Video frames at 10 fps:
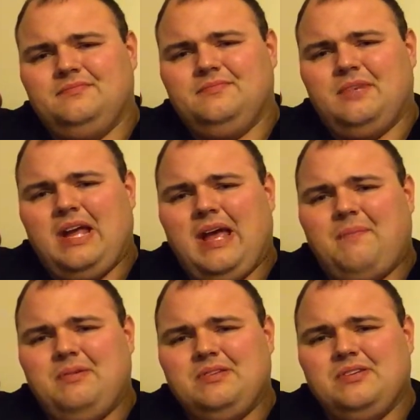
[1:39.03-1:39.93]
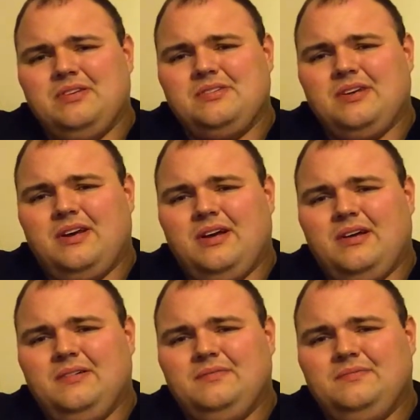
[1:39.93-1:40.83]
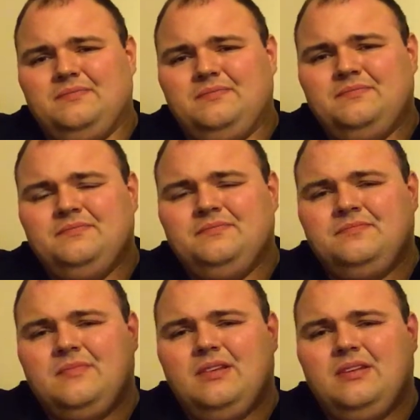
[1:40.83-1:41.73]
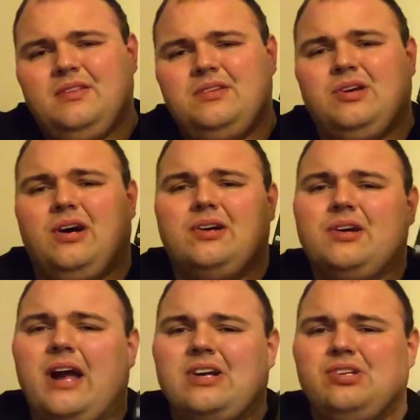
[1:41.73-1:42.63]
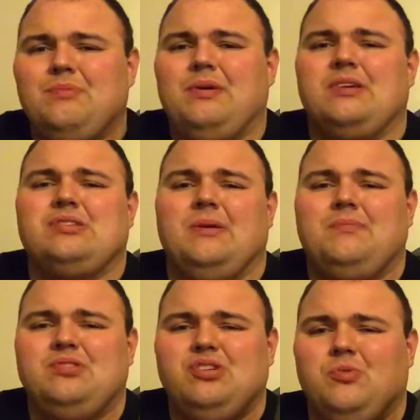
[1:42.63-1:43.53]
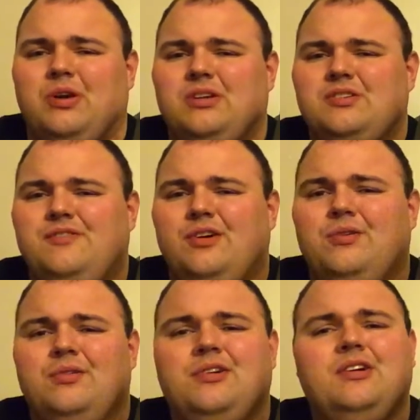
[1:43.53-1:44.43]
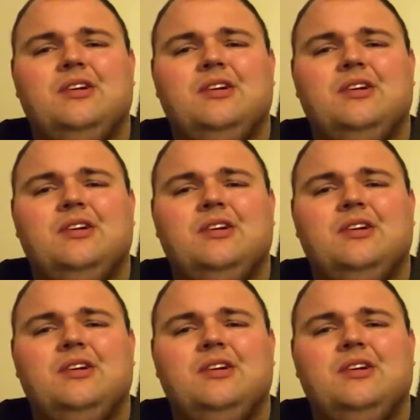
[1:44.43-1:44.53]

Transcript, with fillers: what happens is uh, the daughter actually picks up Jiwan's phone,